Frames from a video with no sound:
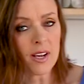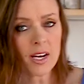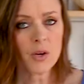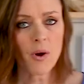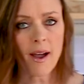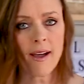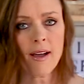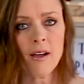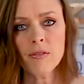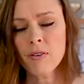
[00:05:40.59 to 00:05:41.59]
that you
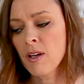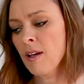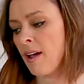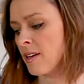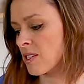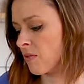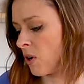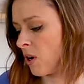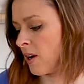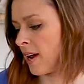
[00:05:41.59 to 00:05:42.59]
have as
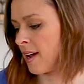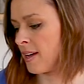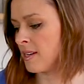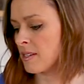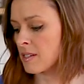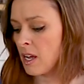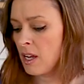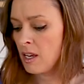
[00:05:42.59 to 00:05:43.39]
far as